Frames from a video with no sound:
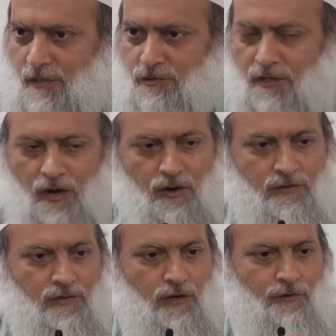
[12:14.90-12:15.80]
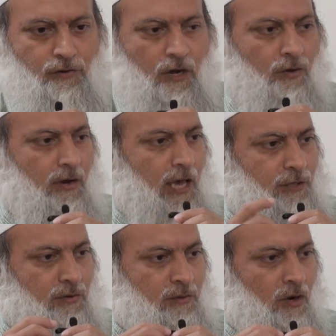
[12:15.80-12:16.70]
I said, oh, you know, if you go and
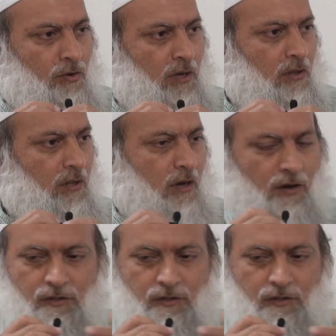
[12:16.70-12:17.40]
ask from the awliyaullah,